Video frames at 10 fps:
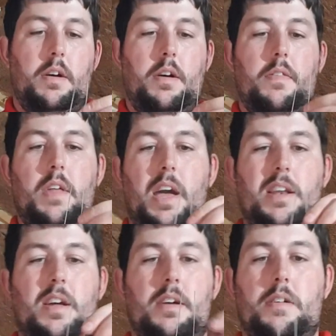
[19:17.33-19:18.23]
And
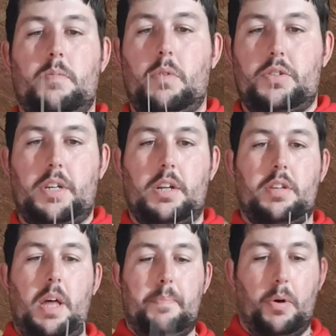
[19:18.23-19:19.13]
then once you get to
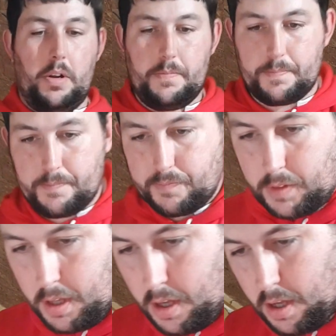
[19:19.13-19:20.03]
that point,
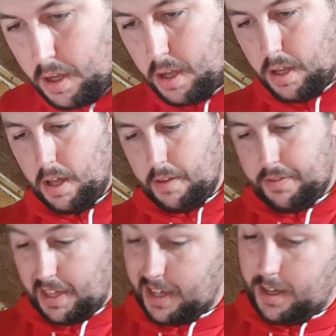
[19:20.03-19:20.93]
I
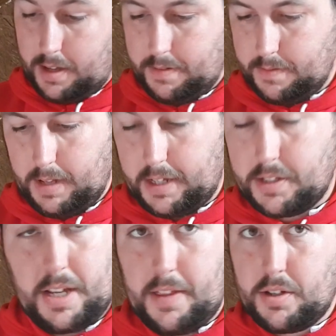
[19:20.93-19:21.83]
think, like I
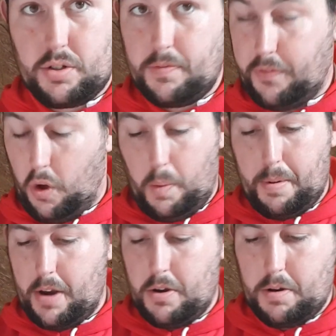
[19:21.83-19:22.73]
say, this is all
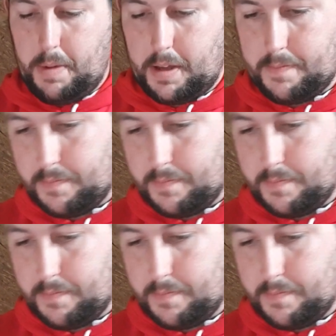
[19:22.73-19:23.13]
brand new to me.